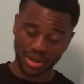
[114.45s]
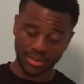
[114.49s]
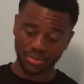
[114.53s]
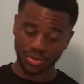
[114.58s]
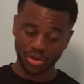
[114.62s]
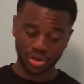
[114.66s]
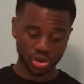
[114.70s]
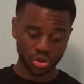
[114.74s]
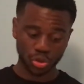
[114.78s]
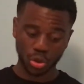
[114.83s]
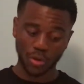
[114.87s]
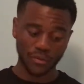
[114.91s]
I'm not
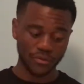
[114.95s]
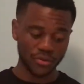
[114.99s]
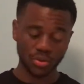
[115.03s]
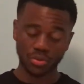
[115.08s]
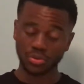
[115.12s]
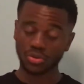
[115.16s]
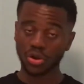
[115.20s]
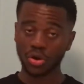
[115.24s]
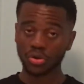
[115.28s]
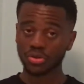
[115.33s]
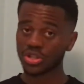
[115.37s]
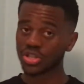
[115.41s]
sure if you'll
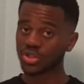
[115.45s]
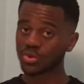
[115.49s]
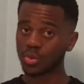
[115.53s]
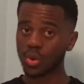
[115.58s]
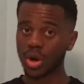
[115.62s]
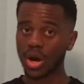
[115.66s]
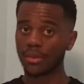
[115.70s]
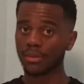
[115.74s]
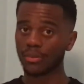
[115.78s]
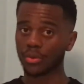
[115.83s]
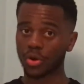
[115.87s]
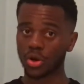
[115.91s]
notice what
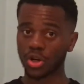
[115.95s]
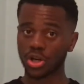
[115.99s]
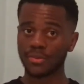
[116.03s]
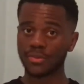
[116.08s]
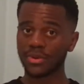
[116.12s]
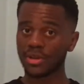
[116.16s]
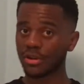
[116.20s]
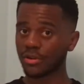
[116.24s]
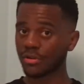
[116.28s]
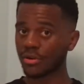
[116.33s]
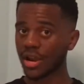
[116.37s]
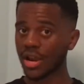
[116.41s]
I'm gonna be
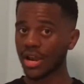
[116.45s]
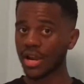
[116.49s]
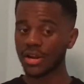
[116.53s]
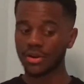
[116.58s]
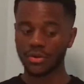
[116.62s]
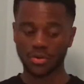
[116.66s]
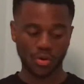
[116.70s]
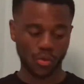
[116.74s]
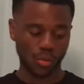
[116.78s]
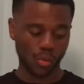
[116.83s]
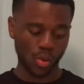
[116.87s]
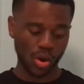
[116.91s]
creating
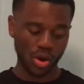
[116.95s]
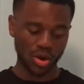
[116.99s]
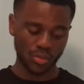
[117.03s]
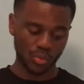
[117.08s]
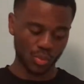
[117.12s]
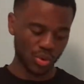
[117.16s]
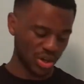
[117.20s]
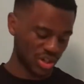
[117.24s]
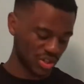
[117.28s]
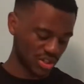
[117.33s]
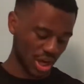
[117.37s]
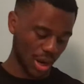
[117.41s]
or
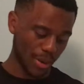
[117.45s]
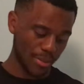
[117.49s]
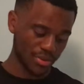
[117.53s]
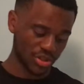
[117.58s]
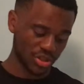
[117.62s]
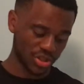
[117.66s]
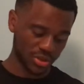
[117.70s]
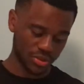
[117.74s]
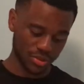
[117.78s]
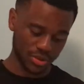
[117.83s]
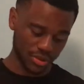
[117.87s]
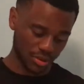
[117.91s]
what is coming
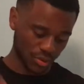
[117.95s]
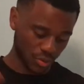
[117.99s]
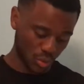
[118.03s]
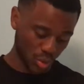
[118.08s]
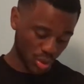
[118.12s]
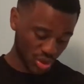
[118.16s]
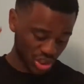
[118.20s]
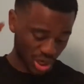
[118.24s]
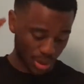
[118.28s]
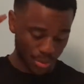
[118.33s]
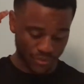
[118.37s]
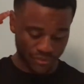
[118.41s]

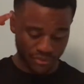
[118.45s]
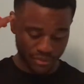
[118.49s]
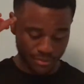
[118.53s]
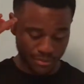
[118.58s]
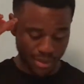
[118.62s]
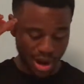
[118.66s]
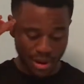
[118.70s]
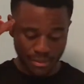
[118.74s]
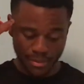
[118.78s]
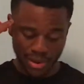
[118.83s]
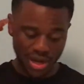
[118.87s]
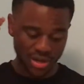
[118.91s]
from
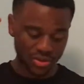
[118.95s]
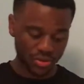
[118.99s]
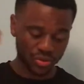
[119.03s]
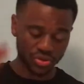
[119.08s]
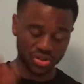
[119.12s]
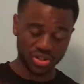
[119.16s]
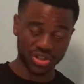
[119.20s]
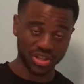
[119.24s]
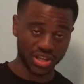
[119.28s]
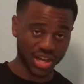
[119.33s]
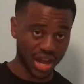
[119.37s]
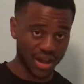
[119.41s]
my mind onto
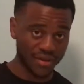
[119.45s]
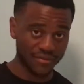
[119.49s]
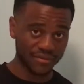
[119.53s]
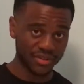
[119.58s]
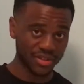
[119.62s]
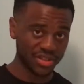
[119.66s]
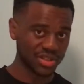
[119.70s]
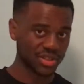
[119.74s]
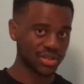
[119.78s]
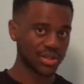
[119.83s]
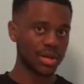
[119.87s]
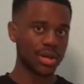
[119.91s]
the
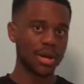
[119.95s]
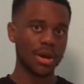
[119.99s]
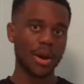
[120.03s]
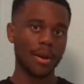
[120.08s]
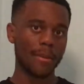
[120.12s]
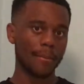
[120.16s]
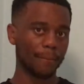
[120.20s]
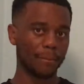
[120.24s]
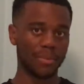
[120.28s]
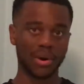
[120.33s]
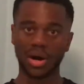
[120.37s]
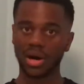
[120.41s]
canvas,
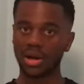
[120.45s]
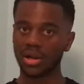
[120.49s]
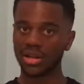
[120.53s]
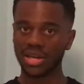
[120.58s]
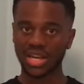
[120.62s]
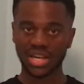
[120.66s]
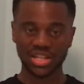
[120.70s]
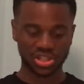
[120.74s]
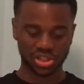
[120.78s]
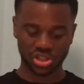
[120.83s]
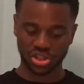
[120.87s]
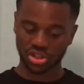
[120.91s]
but
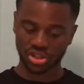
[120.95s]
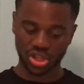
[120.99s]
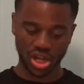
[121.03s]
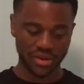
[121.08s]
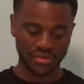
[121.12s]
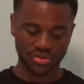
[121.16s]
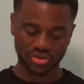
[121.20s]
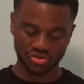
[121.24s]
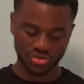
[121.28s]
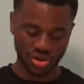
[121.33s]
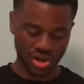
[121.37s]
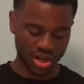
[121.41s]
let's just dive
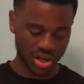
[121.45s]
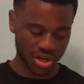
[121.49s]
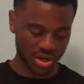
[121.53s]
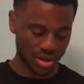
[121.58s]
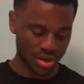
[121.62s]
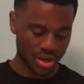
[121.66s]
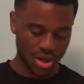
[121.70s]
straight in.